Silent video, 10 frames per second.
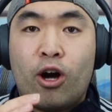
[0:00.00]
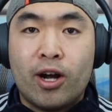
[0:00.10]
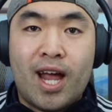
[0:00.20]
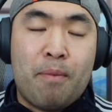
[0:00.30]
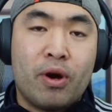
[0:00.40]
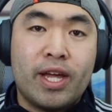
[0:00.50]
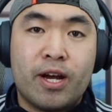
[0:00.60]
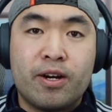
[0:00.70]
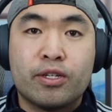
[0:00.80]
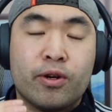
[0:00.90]
on the app right
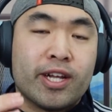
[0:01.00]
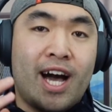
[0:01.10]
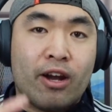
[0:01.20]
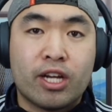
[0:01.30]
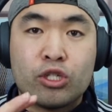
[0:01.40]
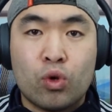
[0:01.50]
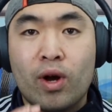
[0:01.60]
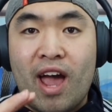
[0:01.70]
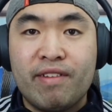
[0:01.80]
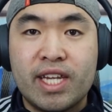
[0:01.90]
here in terms of how to control
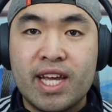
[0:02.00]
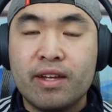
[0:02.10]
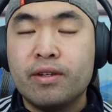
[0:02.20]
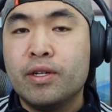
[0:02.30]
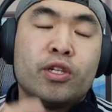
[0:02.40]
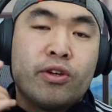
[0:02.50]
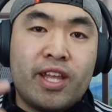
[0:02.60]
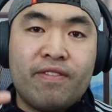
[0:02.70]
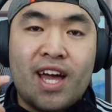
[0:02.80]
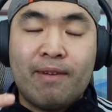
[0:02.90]
everything. So you
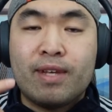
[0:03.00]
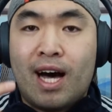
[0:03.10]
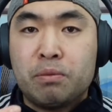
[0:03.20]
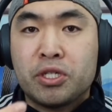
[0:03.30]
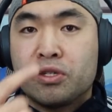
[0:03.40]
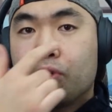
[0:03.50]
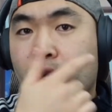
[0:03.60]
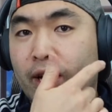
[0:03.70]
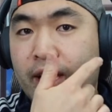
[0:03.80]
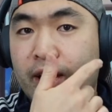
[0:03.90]
definitely have the option it
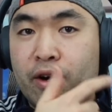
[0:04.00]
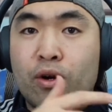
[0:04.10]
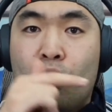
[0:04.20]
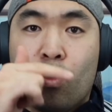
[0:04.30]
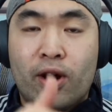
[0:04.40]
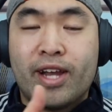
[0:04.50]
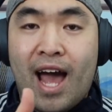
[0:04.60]
on here or on the